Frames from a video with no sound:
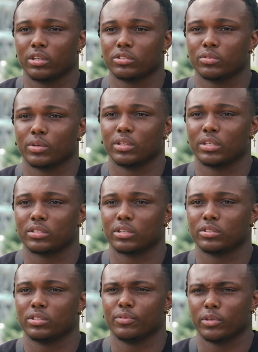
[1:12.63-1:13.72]
I was around like
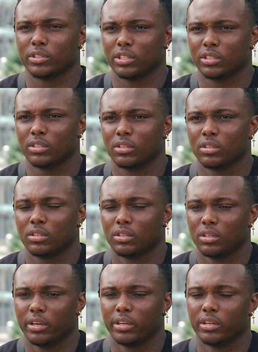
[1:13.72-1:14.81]
13, 14,
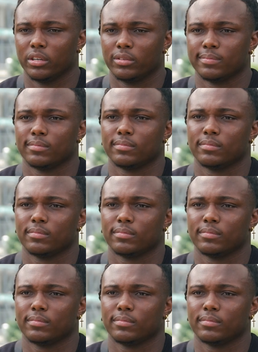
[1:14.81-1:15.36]
and um,